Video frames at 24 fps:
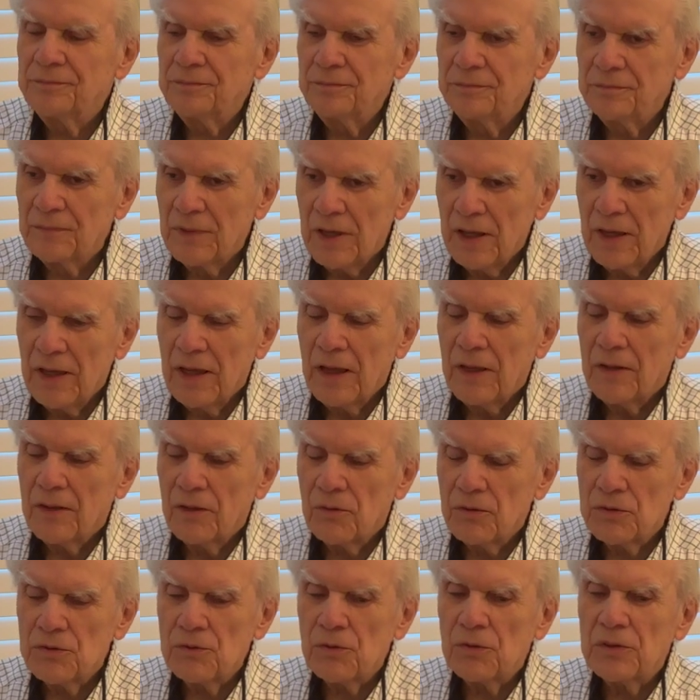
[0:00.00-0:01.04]
-hmm.
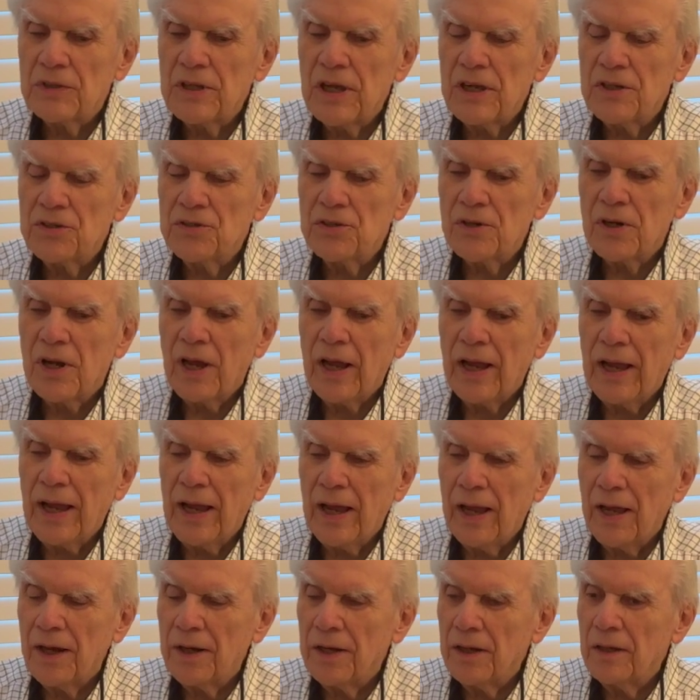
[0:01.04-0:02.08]
Was a teacher I
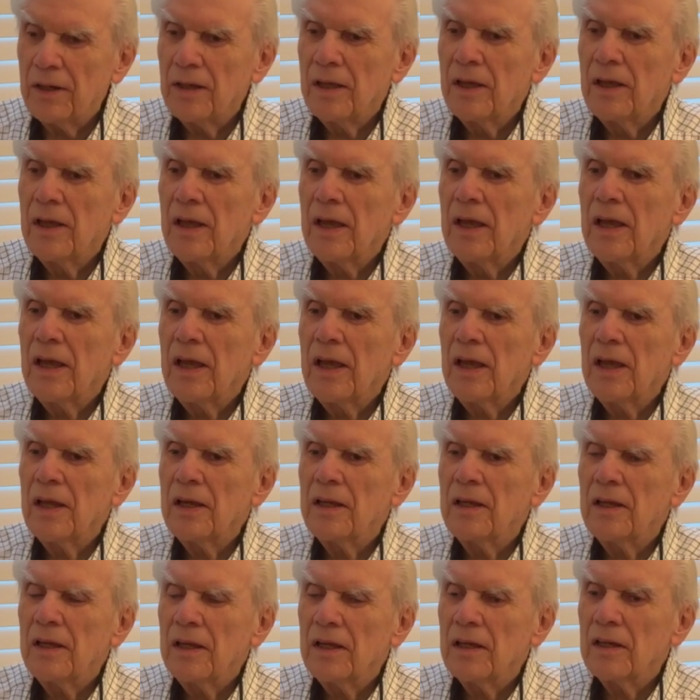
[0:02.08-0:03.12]
had in,
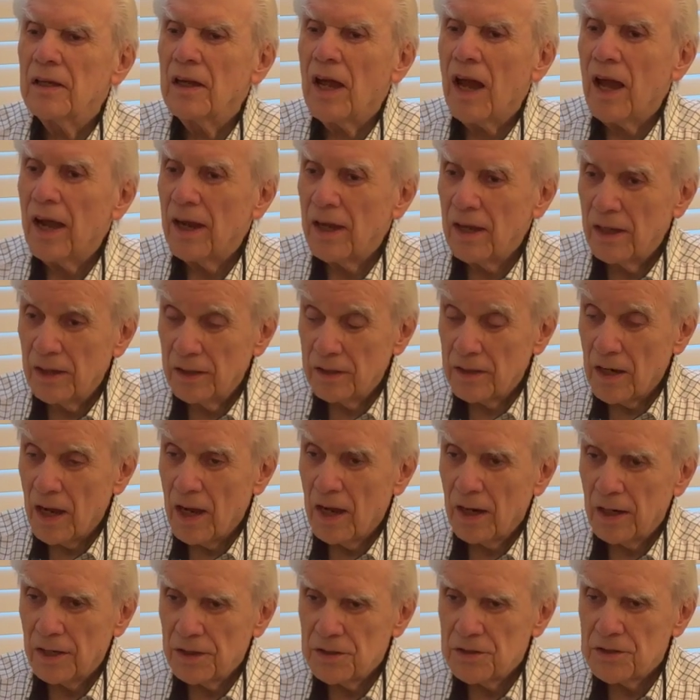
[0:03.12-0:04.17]
in, in
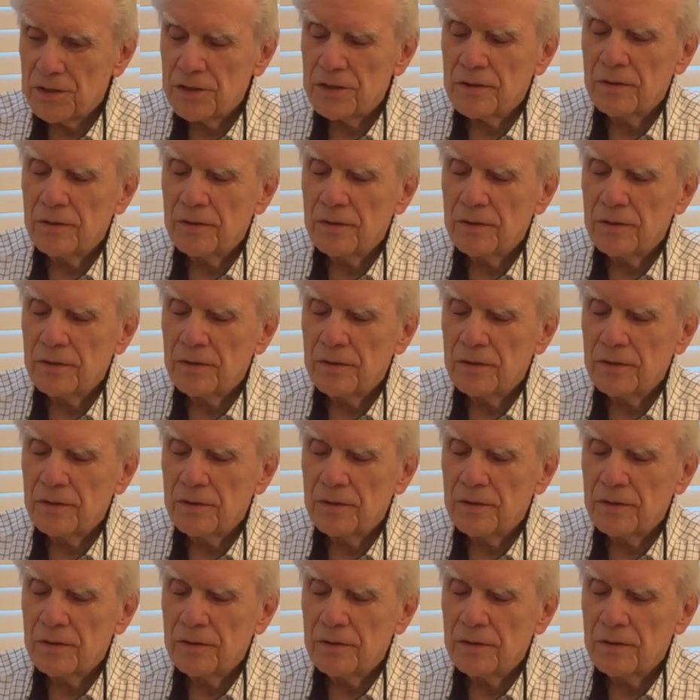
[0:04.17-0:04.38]
college.